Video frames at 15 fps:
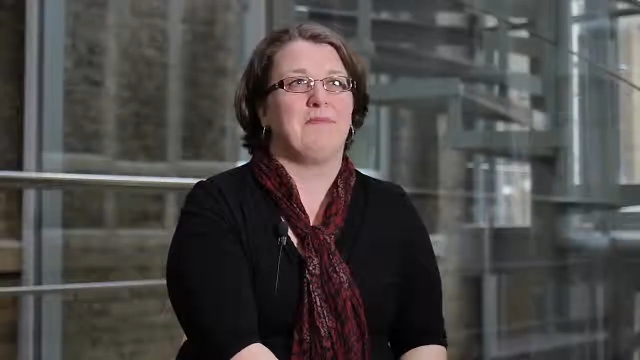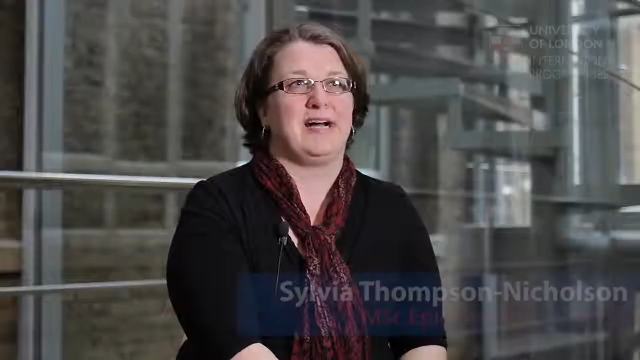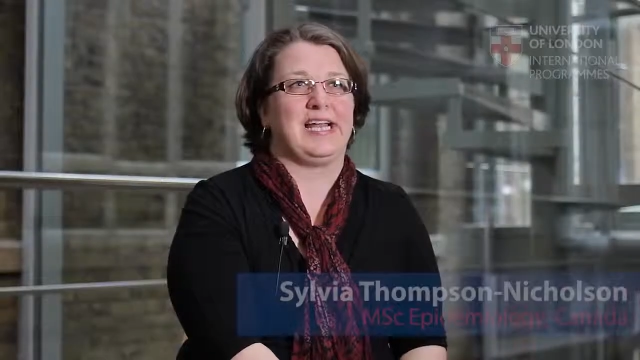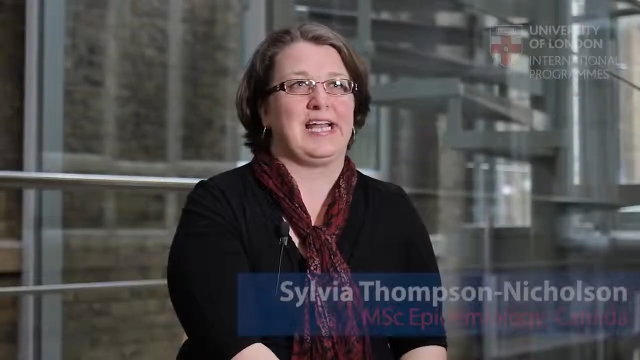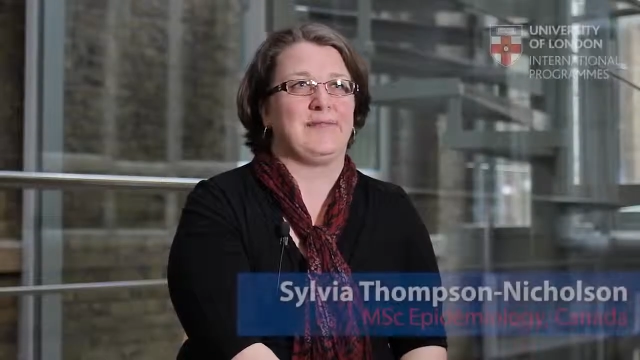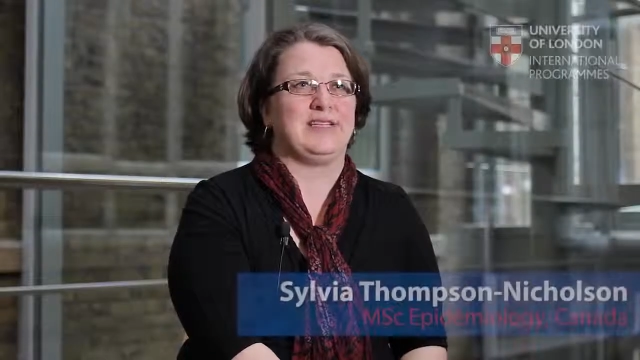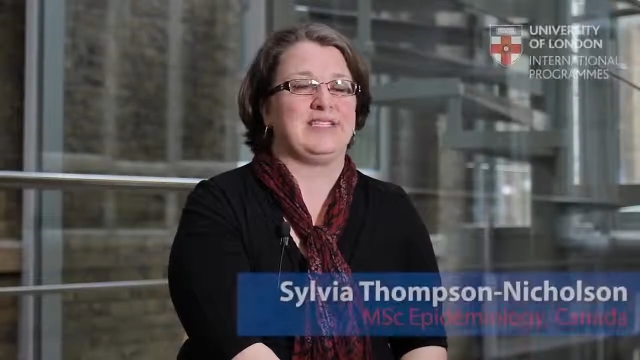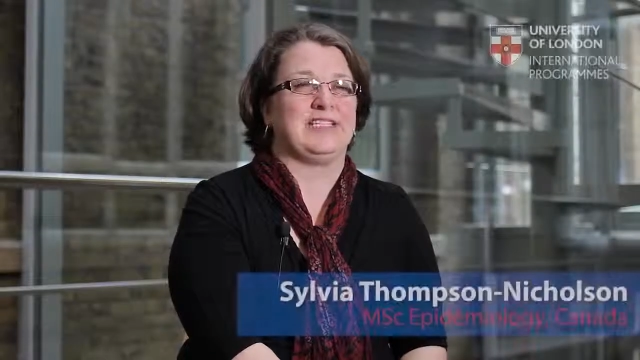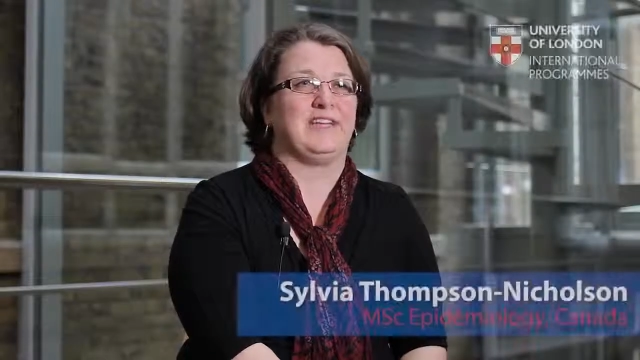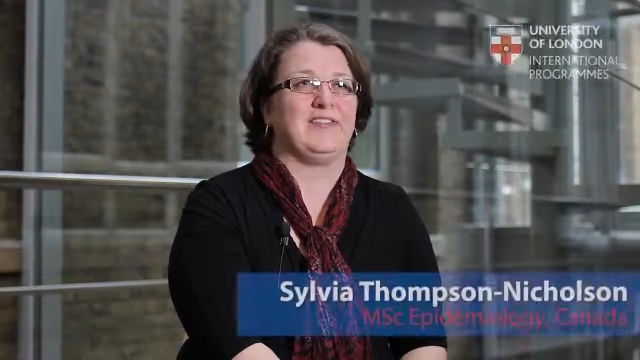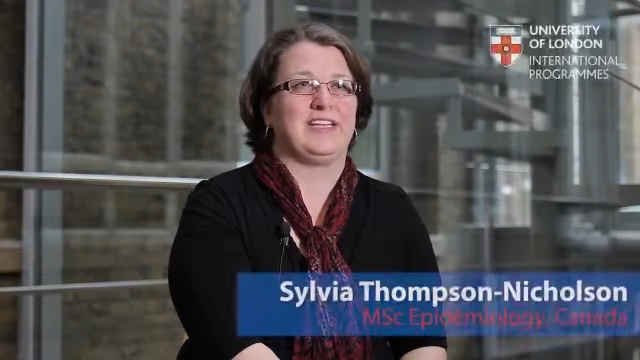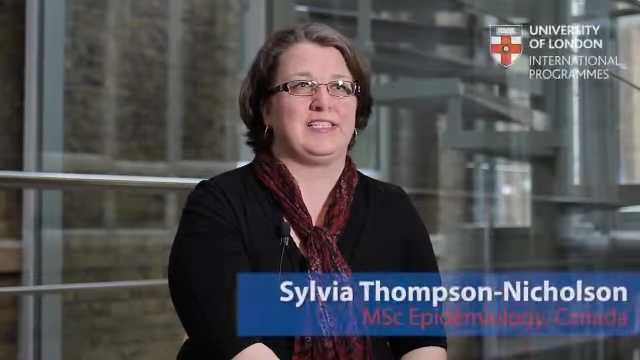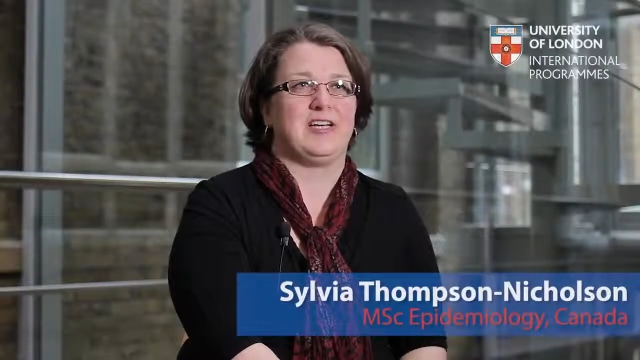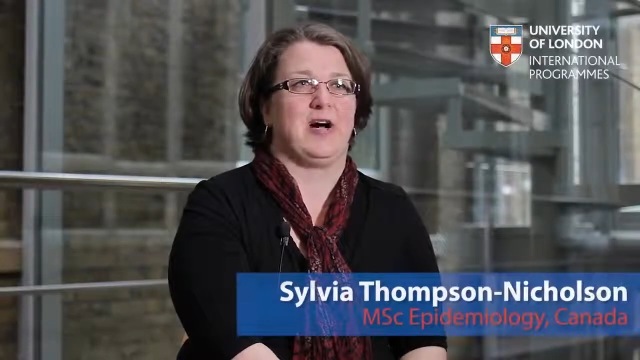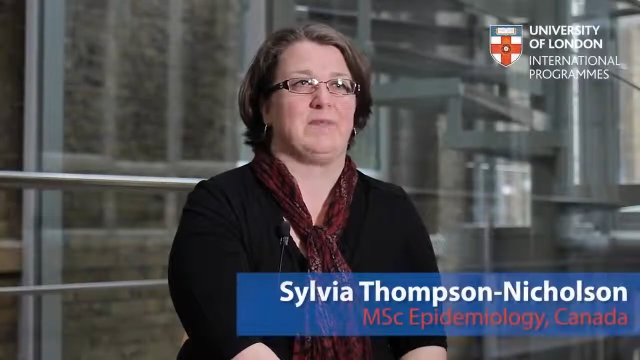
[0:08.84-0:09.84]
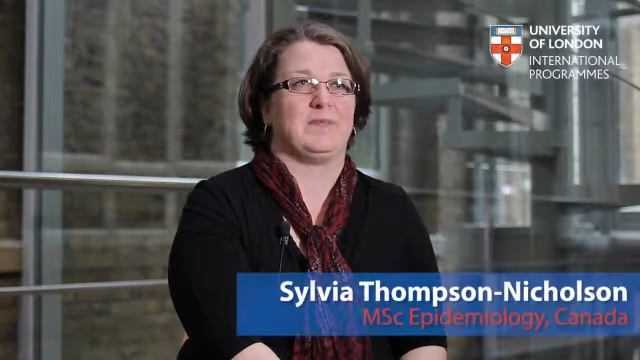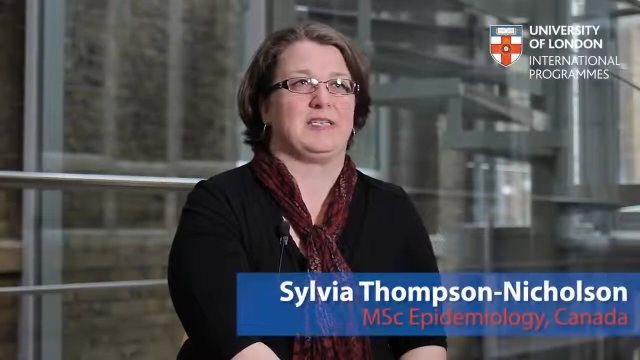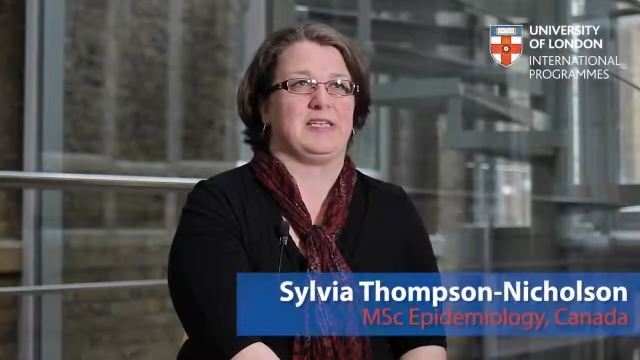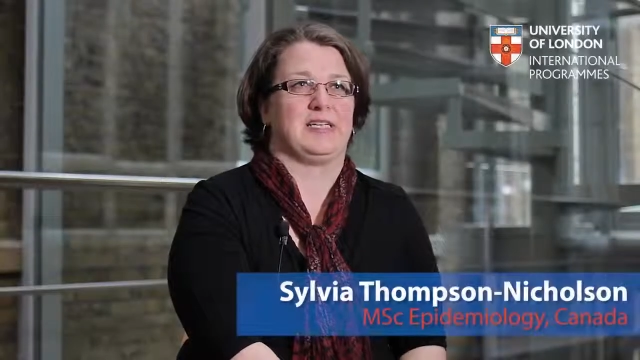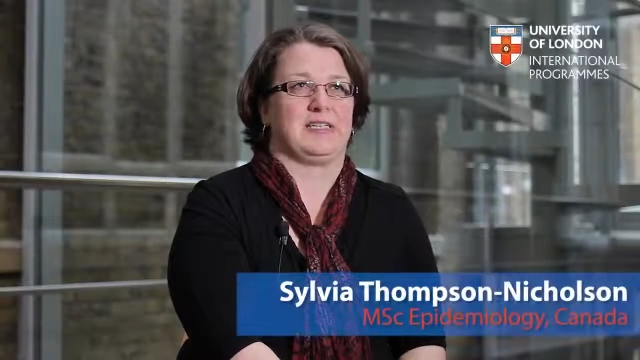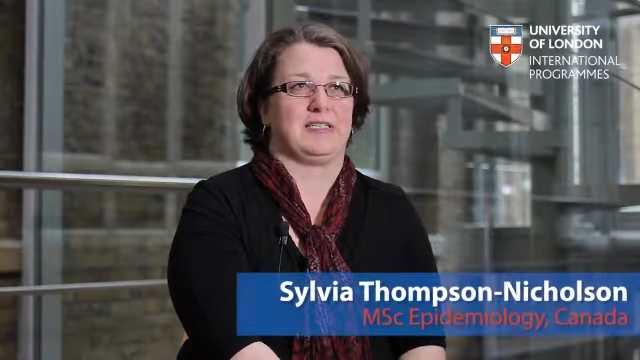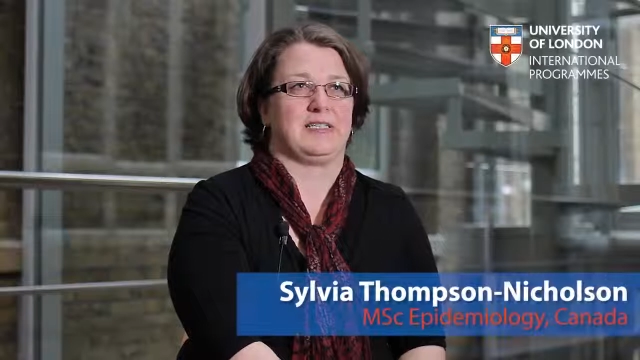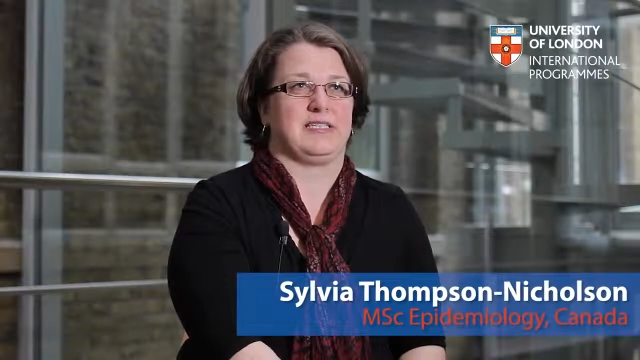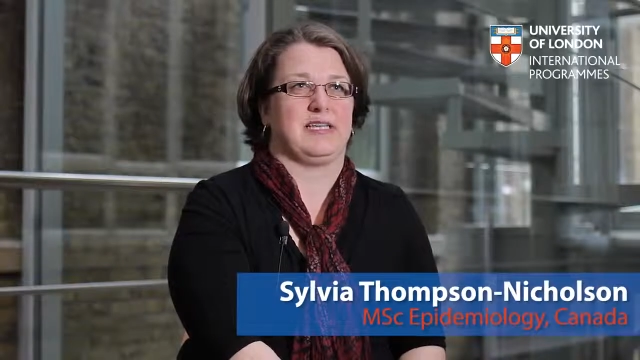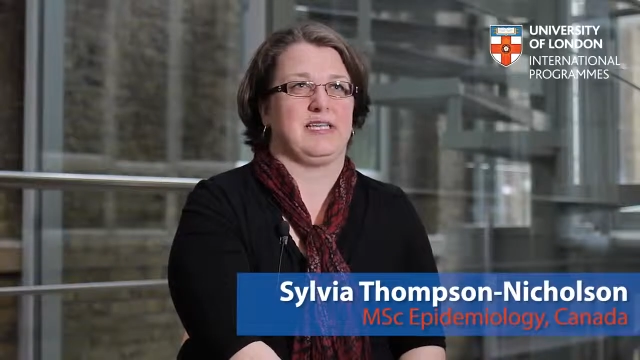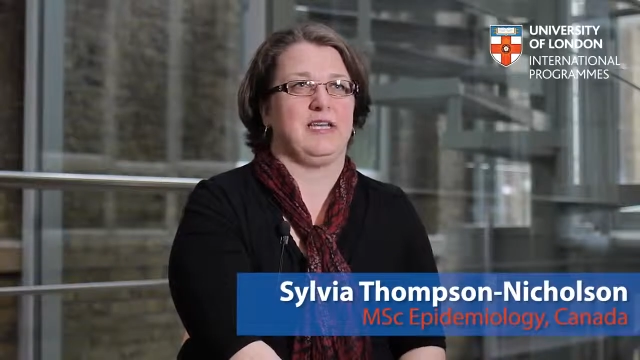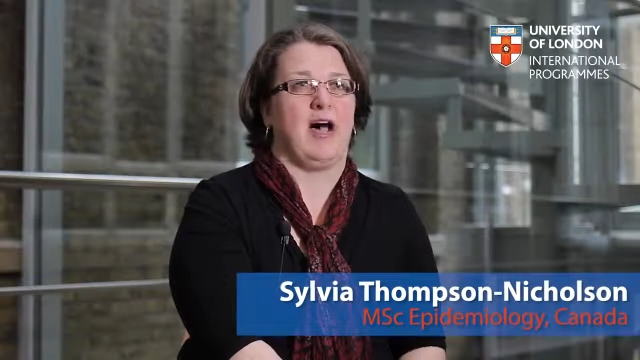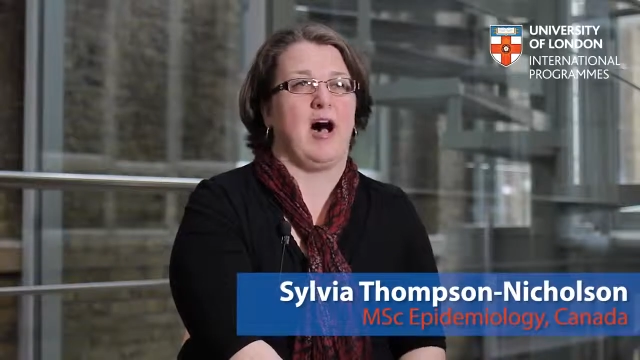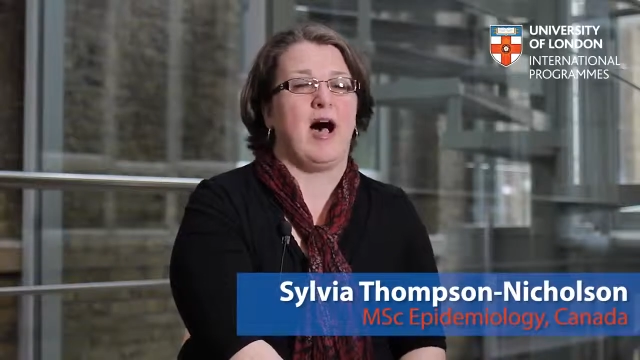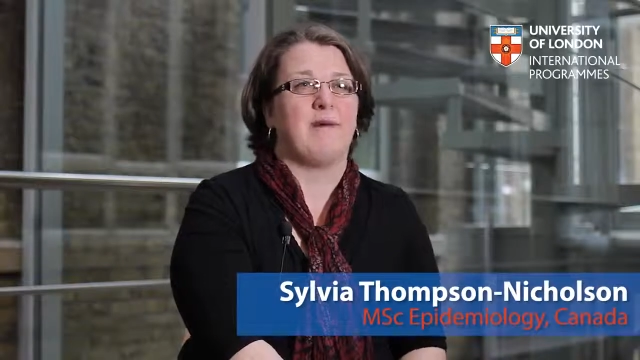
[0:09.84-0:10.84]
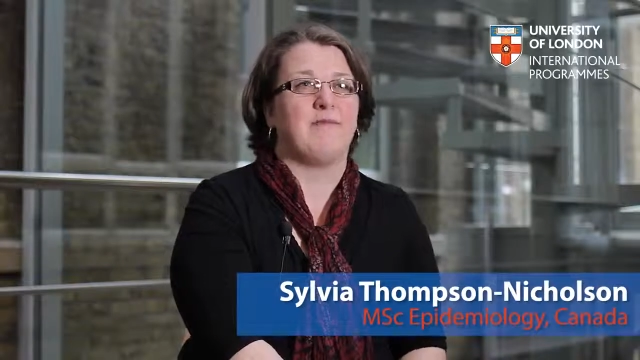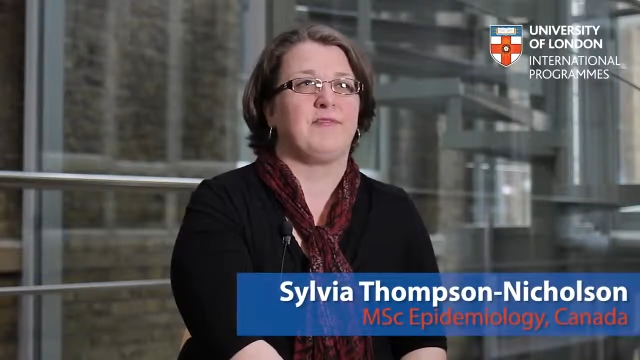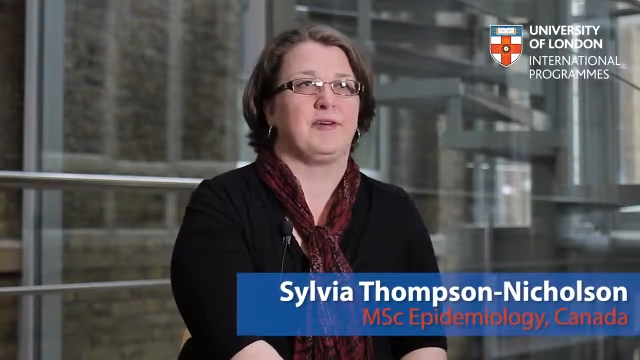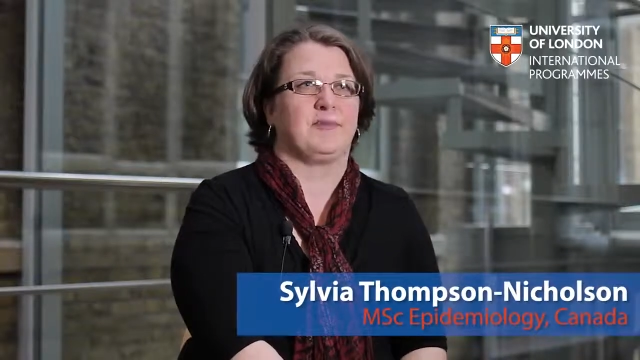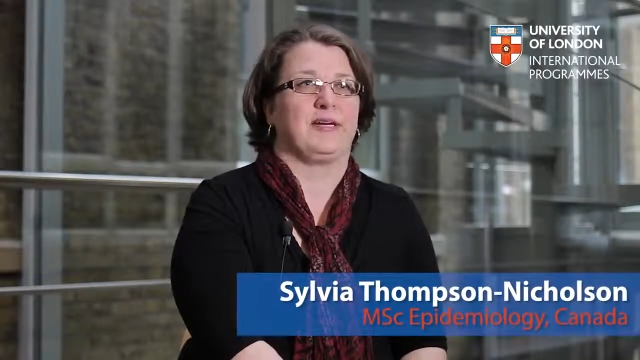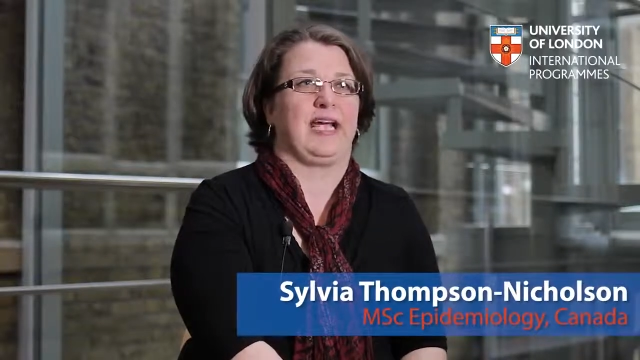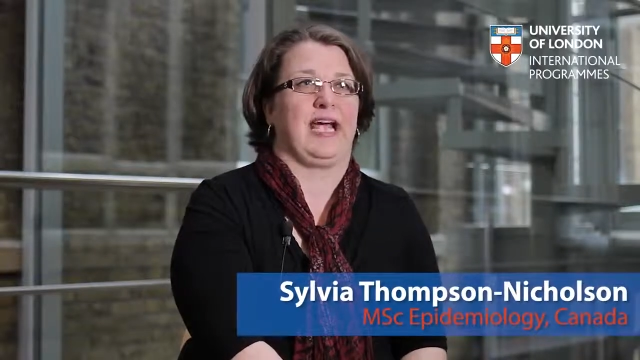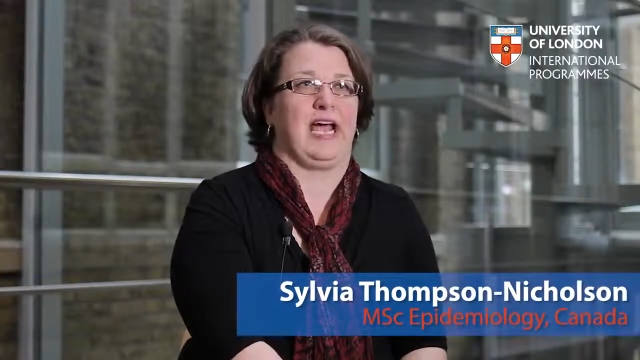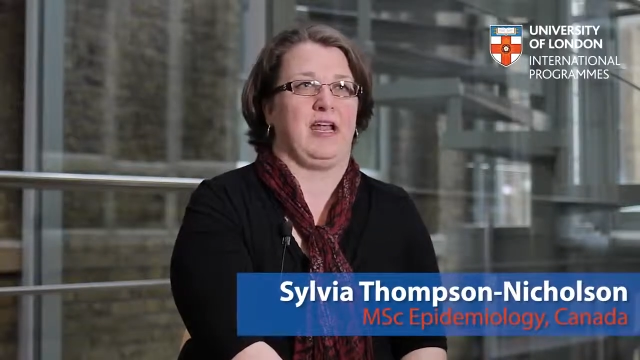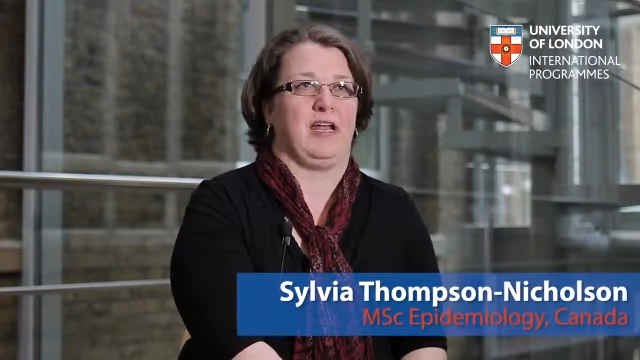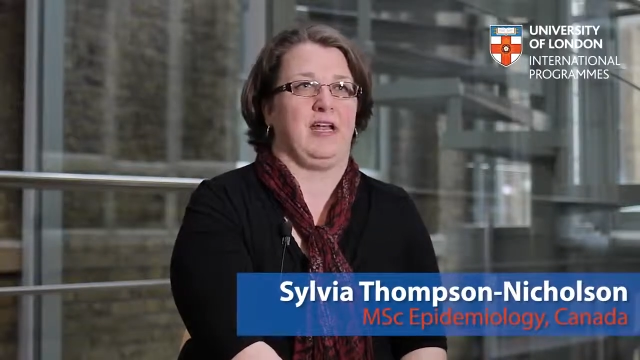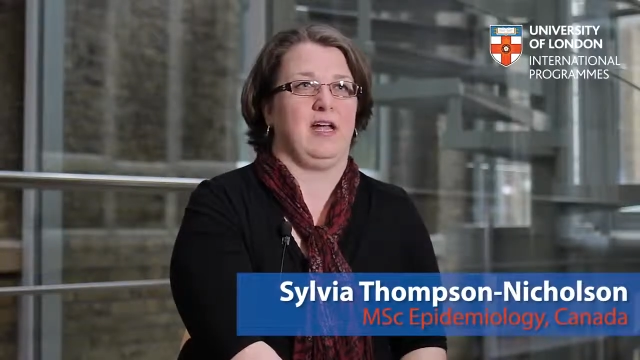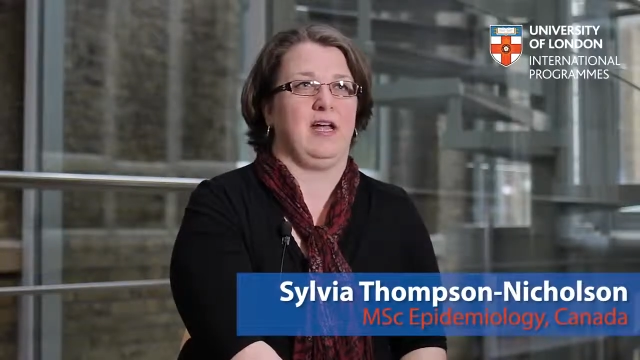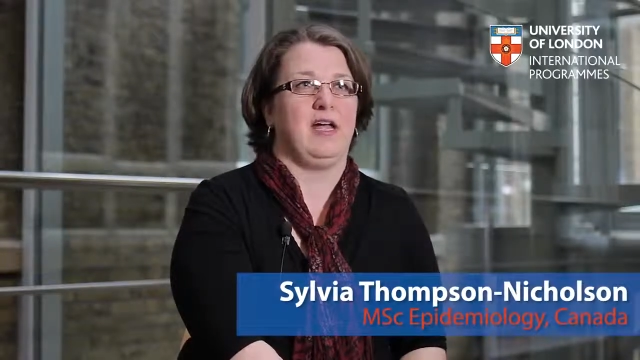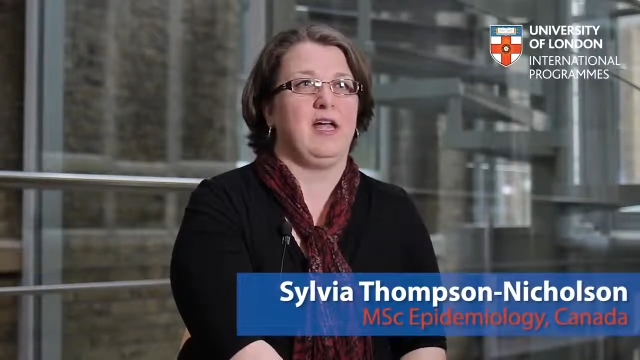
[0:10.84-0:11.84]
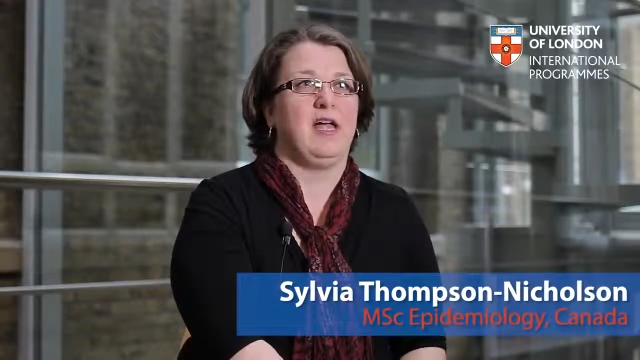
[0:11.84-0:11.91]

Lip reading: My name is Silvia Thompson-Nicholson. I'm from Canada.